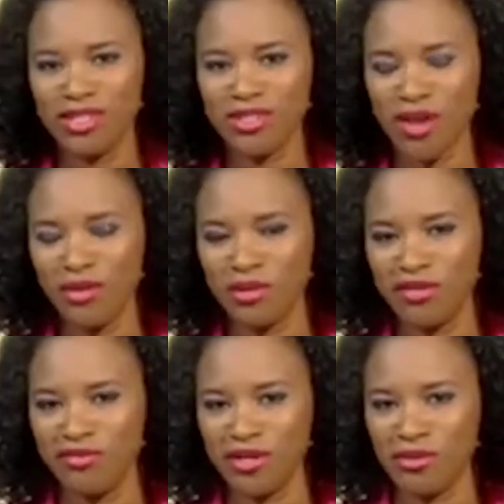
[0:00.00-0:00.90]
we'll start
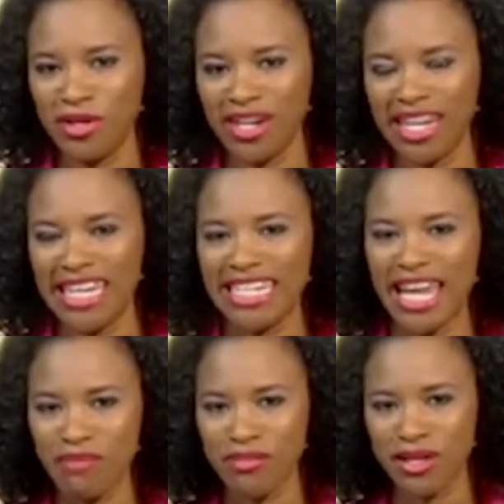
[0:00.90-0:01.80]
with a viewer in
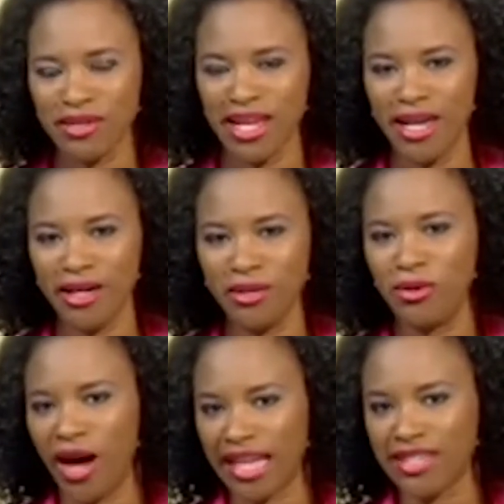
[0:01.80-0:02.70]
Liberia
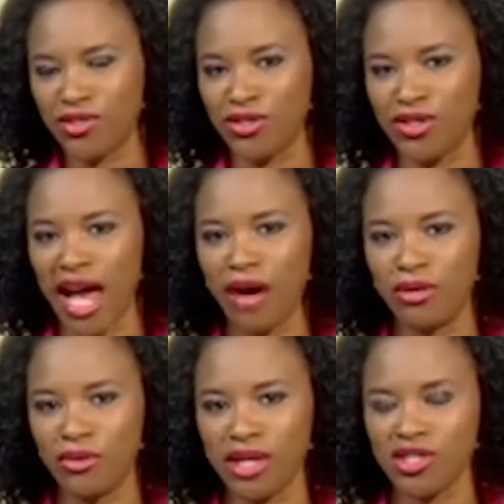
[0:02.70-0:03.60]
who answered
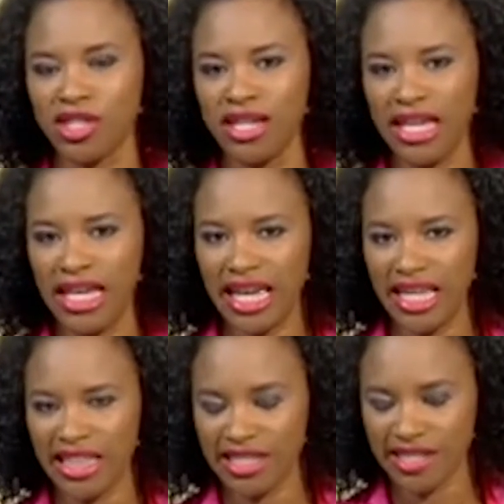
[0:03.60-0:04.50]
our question
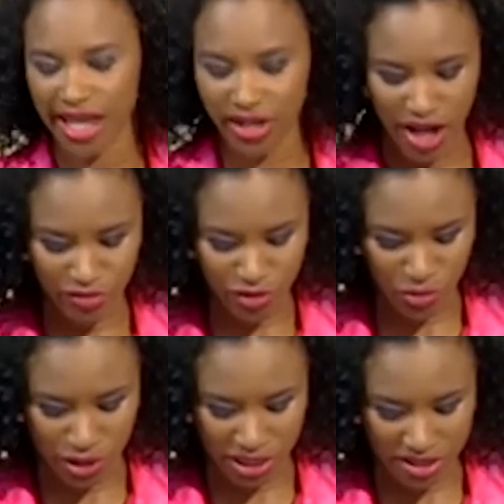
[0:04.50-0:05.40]
in this letter of
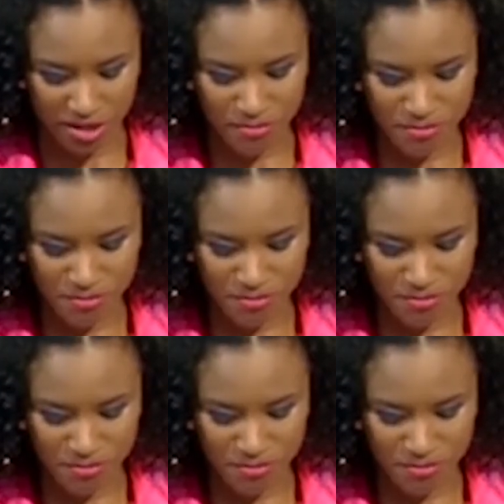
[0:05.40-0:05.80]
the week.